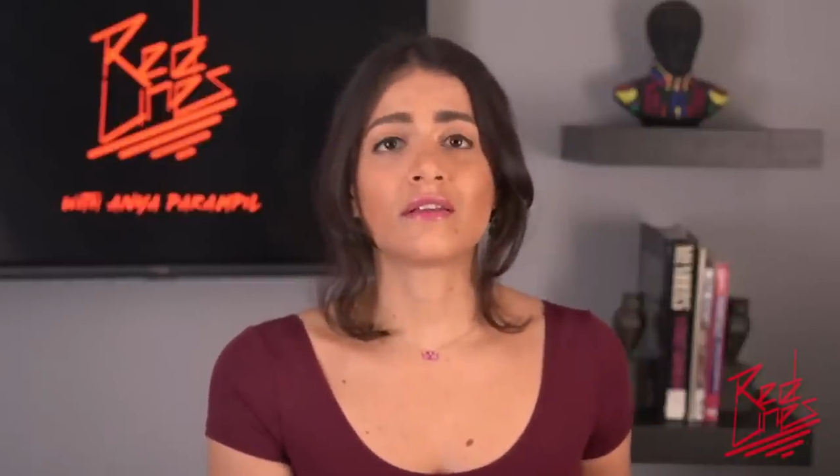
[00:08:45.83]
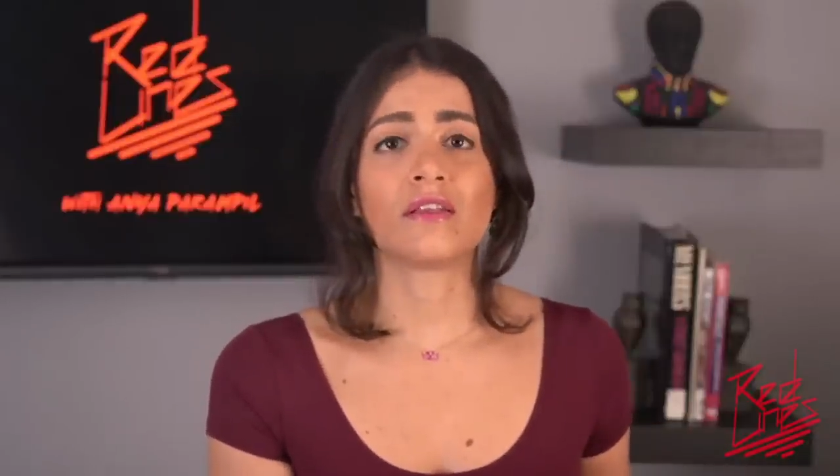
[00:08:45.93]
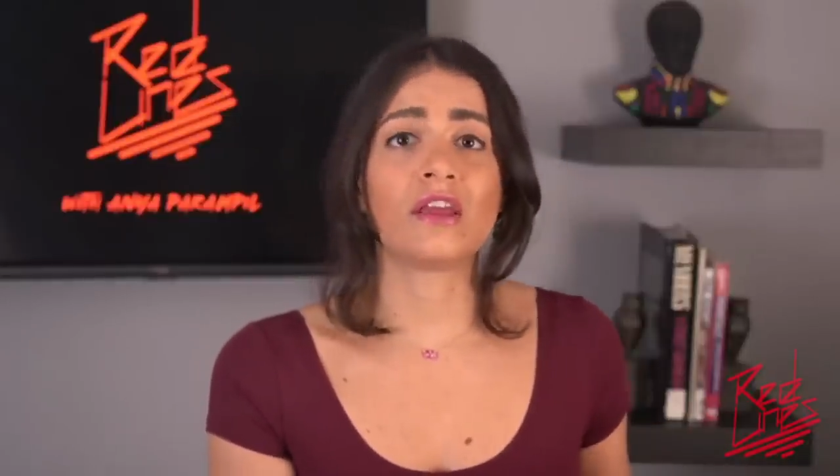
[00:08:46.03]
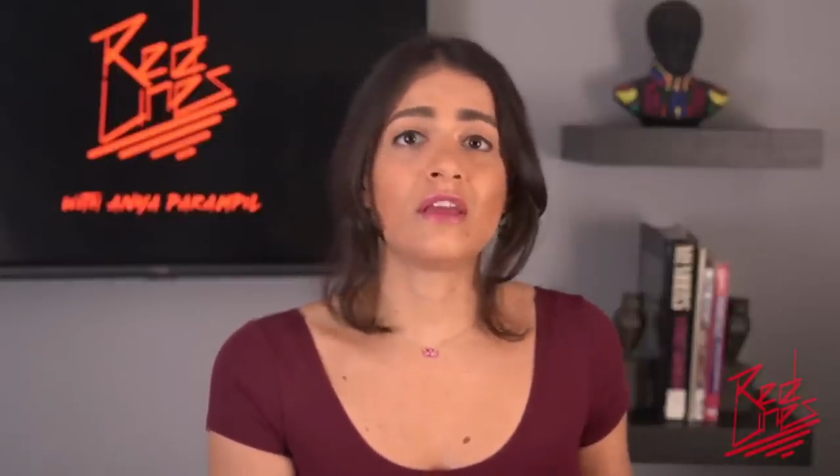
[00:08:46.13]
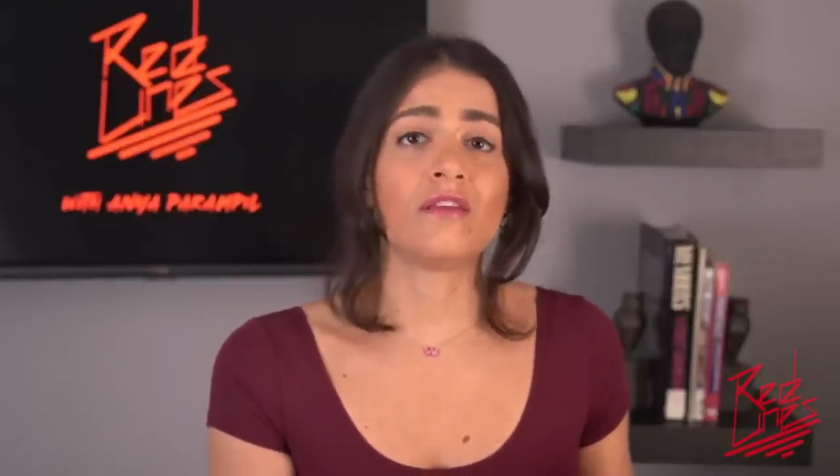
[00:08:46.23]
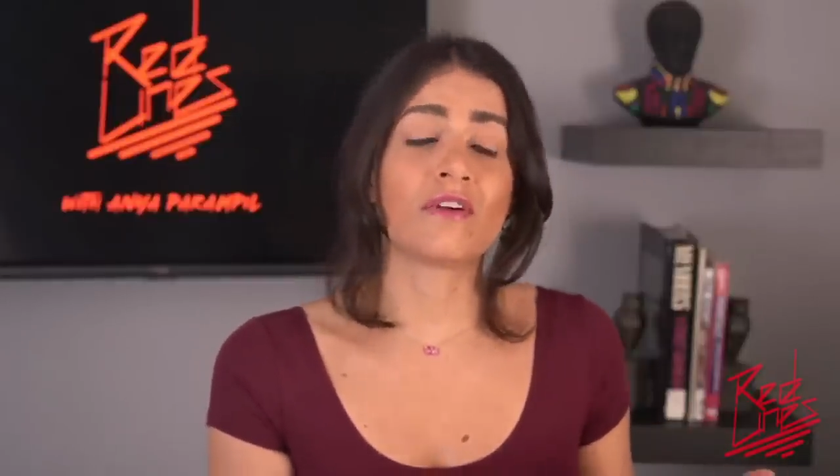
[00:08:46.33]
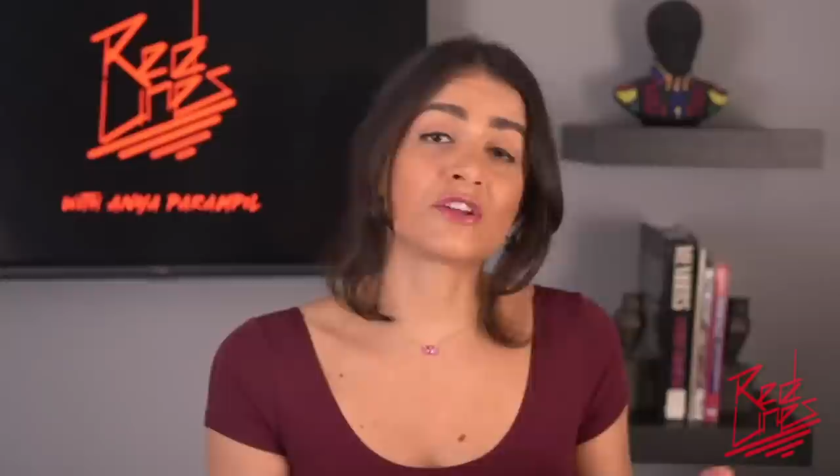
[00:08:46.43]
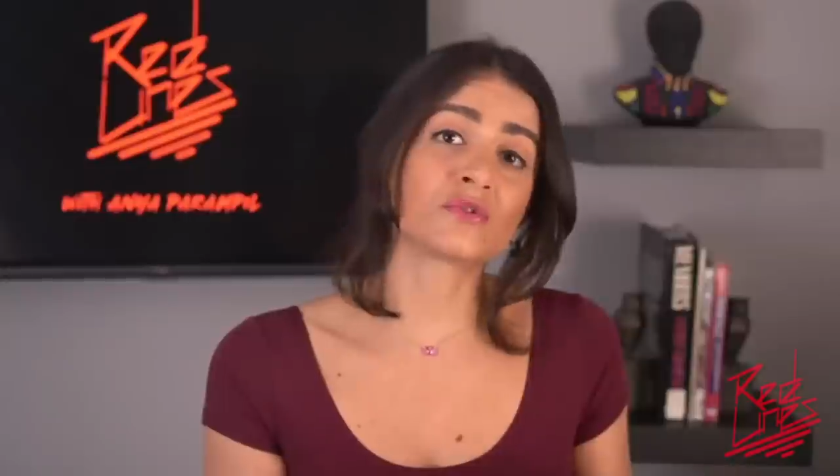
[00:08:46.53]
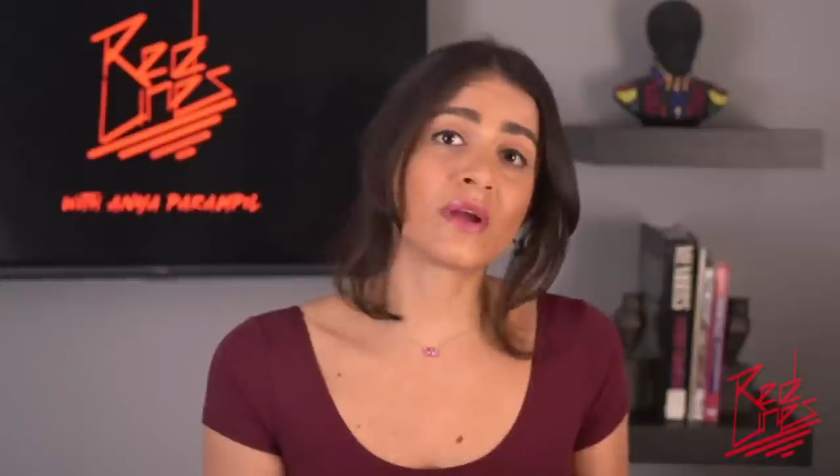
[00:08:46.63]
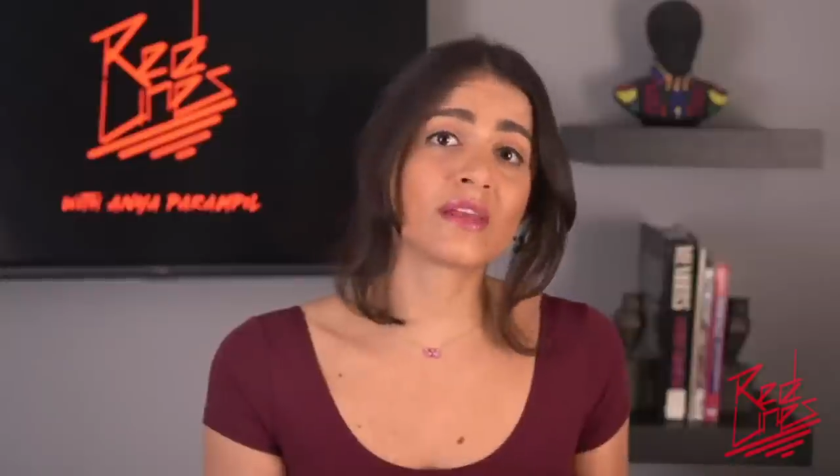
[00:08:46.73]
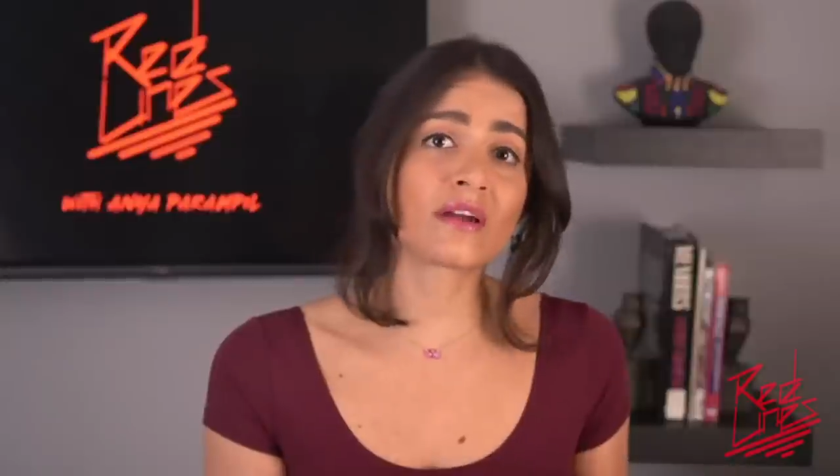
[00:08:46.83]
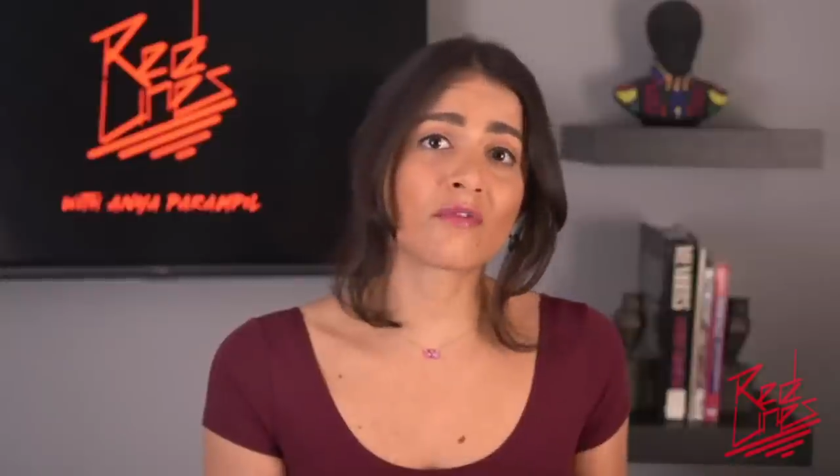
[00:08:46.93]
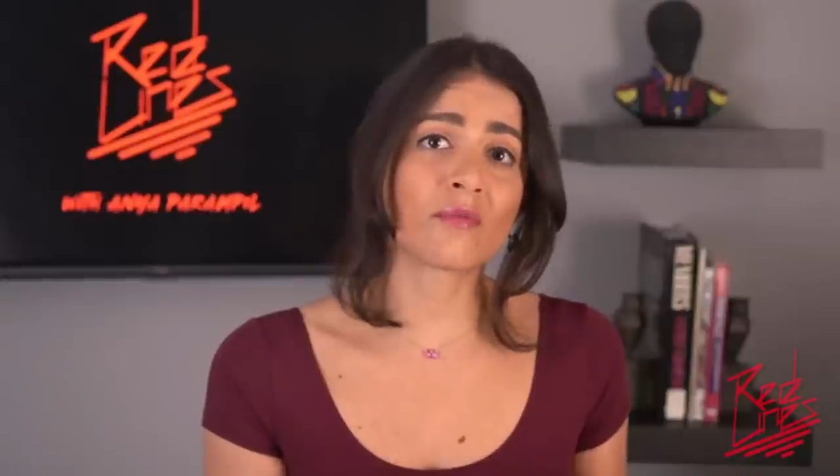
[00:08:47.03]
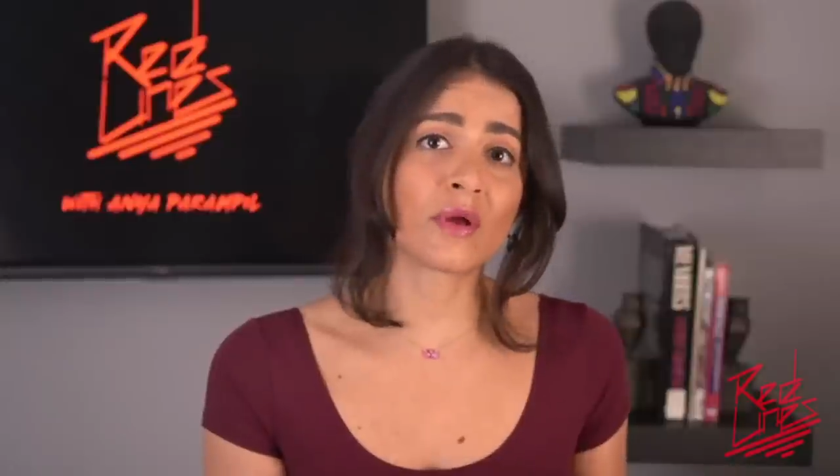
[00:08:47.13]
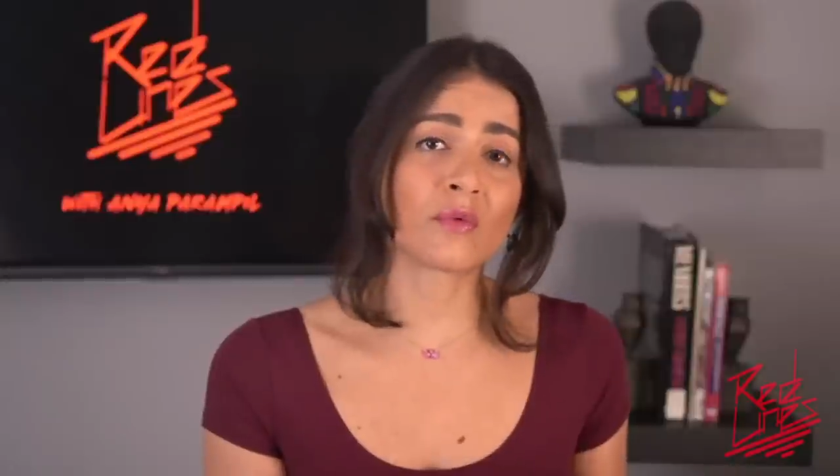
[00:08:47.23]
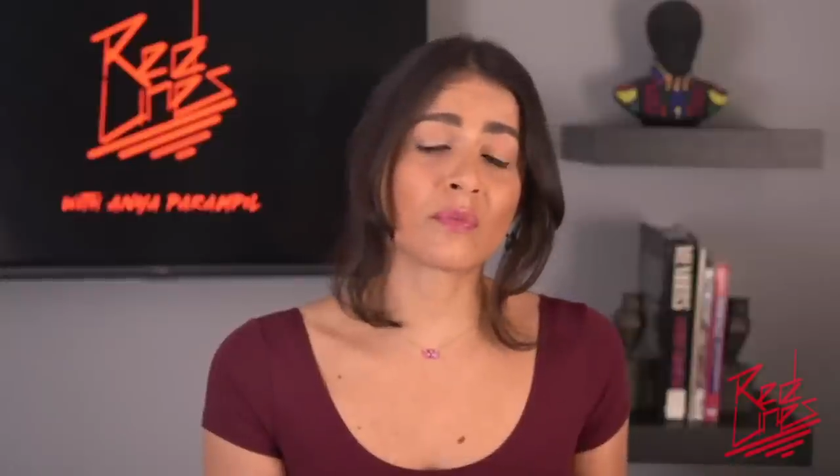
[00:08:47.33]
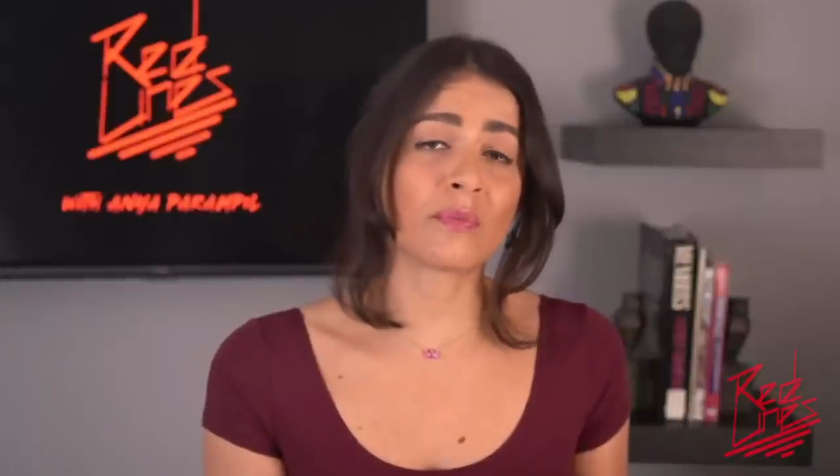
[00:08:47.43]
the Venezuelan government